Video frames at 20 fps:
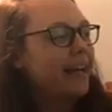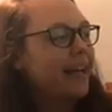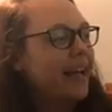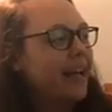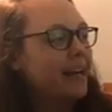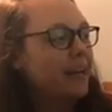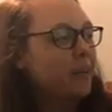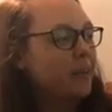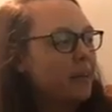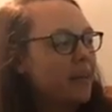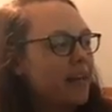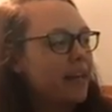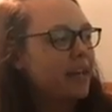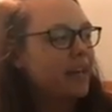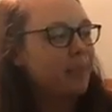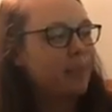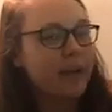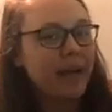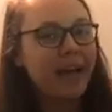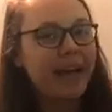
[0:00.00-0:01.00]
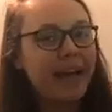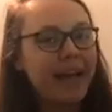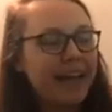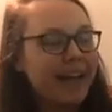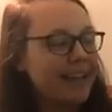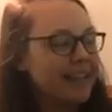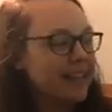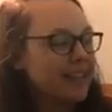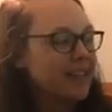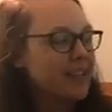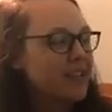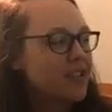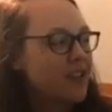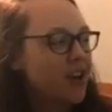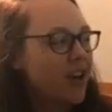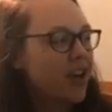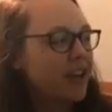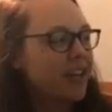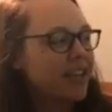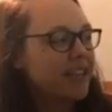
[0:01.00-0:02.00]
and a man up ahead
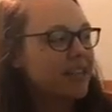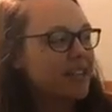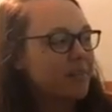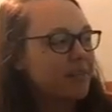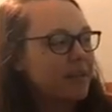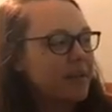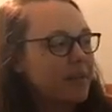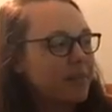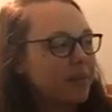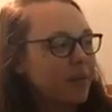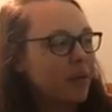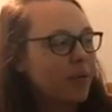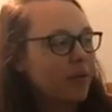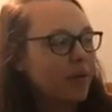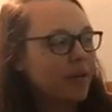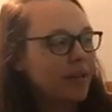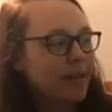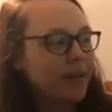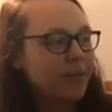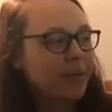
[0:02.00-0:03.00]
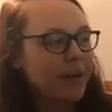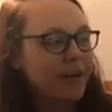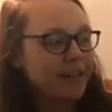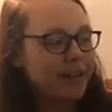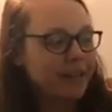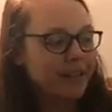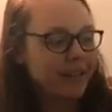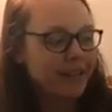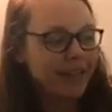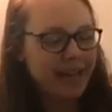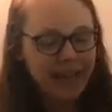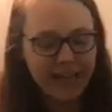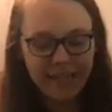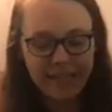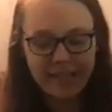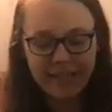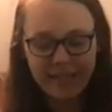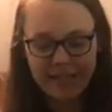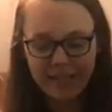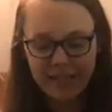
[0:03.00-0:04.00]
talking to people while they wait at the
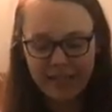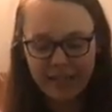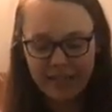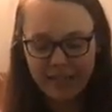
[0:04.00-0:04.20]
light.